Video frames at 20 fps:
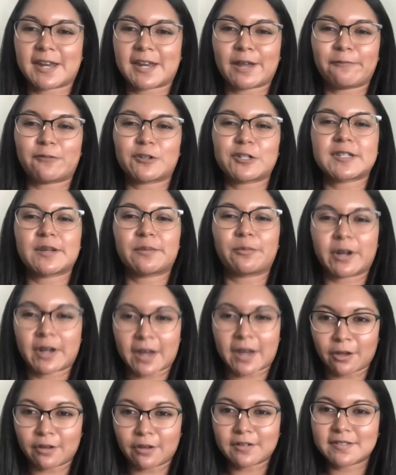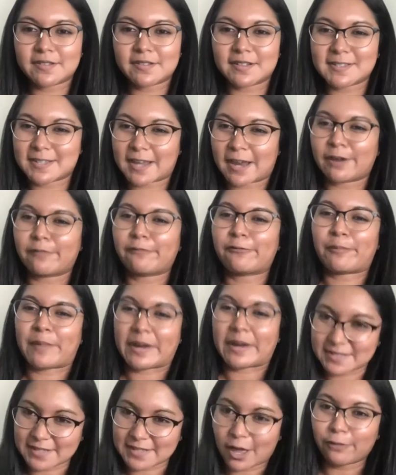to stand up for someone else than stand up for
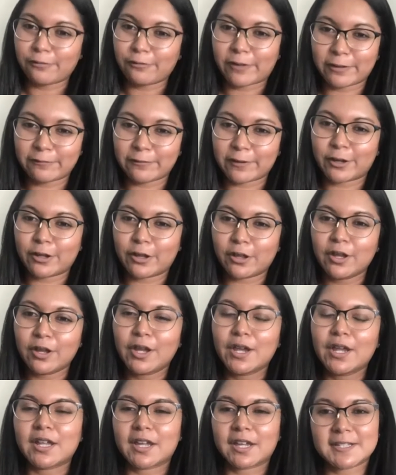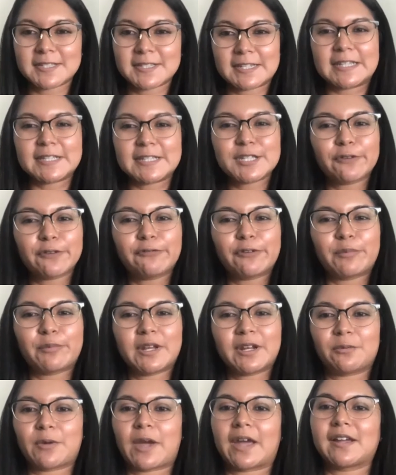myself. I feel like it's easier for
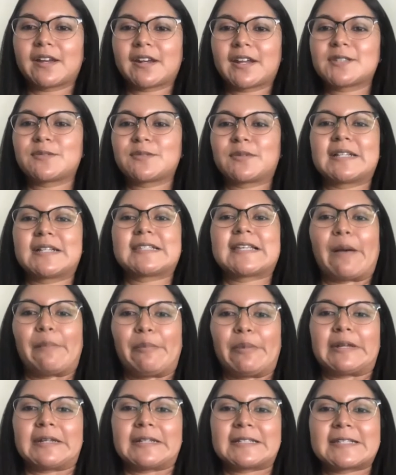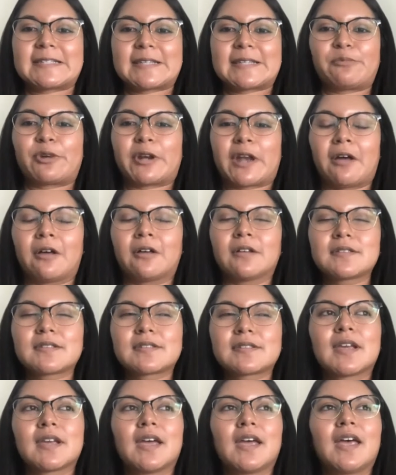me to recognize when it's happening to someone else.
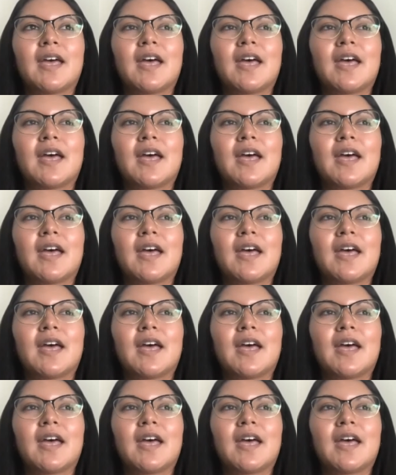